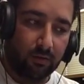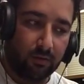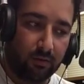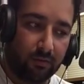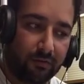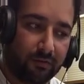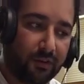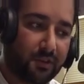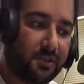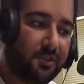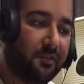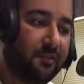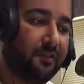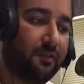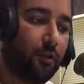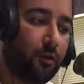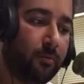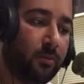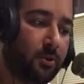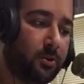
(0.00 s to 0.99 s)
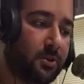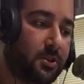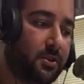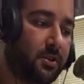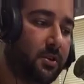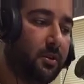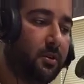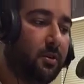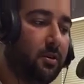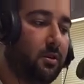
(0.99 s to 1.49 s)
First and
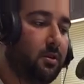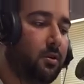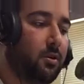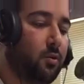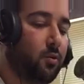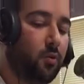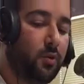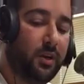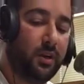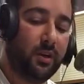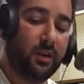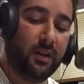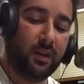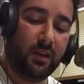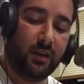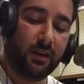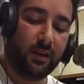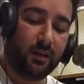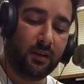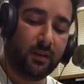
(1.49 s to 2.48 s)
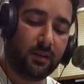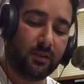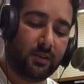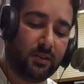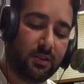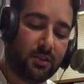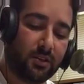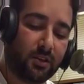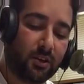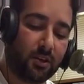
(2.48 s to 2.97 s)
foremost, we need
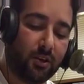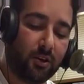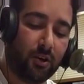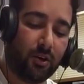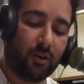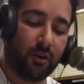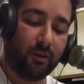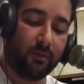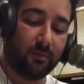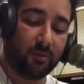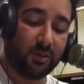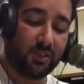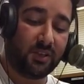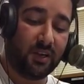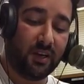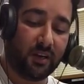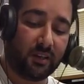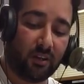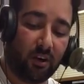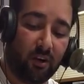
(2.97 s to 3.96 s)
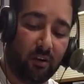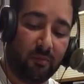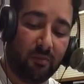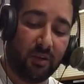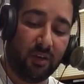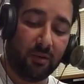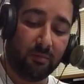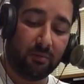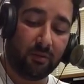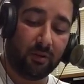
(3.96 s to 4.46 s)
to secure and protect our
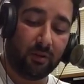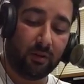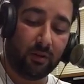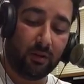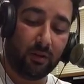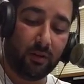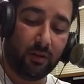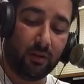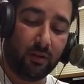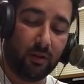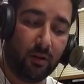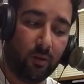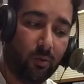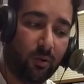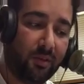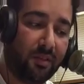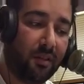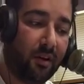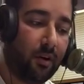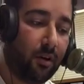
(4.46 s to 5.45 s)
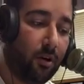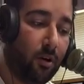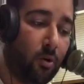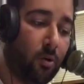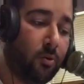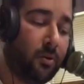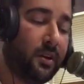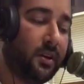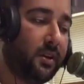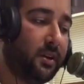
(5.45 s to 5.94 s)
people with our
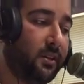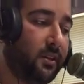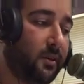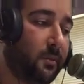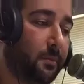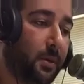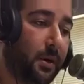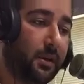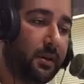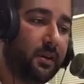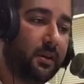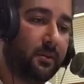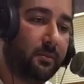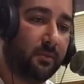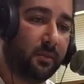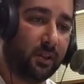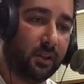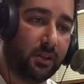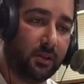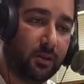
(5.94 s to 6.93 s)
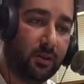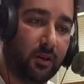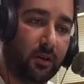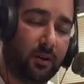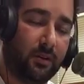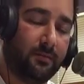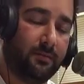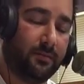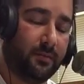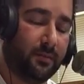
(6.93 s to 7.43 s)
own independent
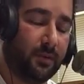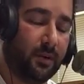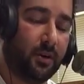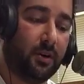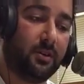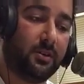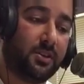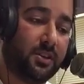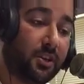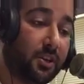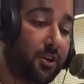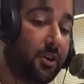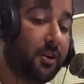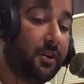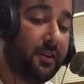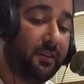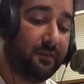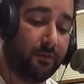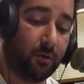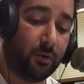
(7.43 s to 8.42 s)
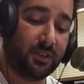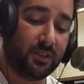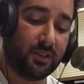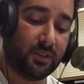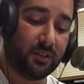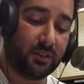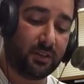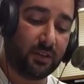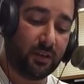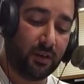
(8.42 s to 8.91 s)
our security
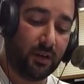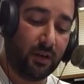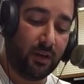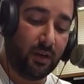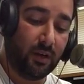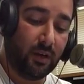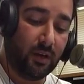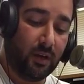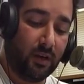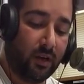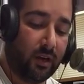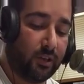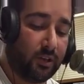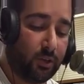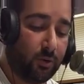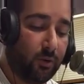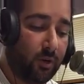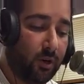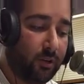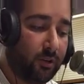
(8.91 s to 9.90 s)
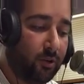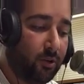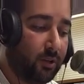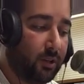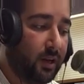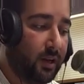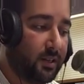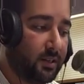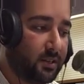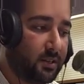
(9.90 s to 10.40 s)
forces. As you all know,
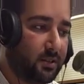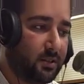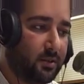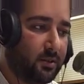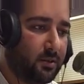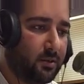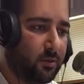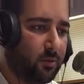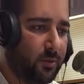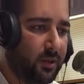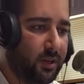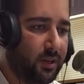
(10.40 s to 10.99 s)
last 2